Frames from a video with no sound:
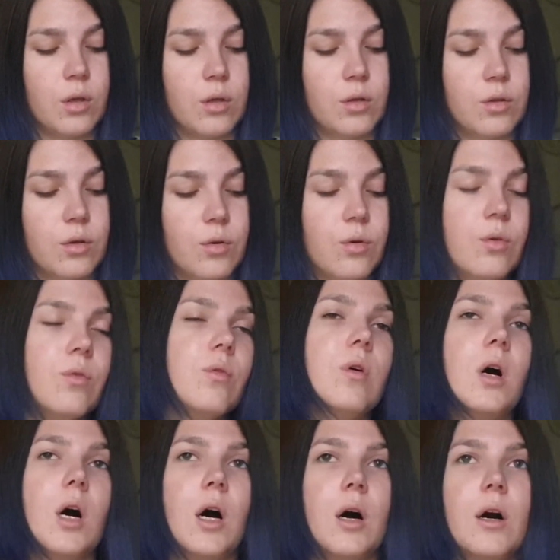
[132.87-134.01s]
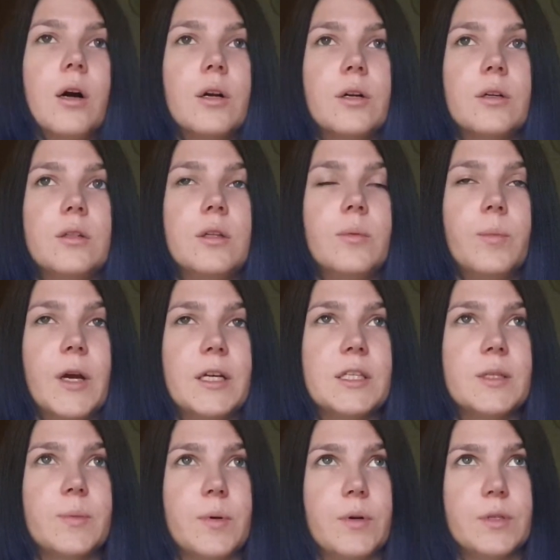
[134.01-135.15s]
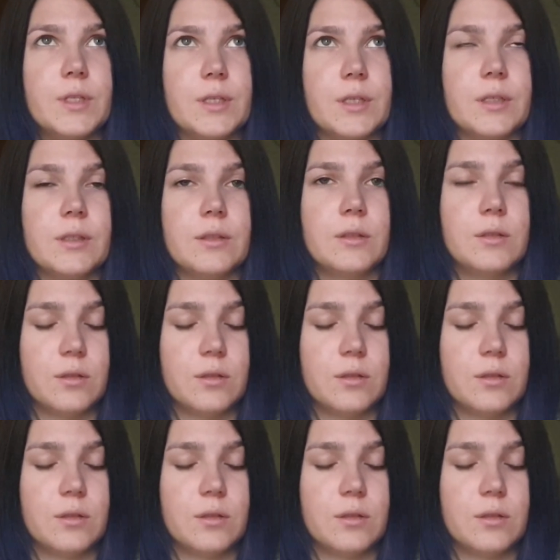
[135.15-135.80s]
you are the best person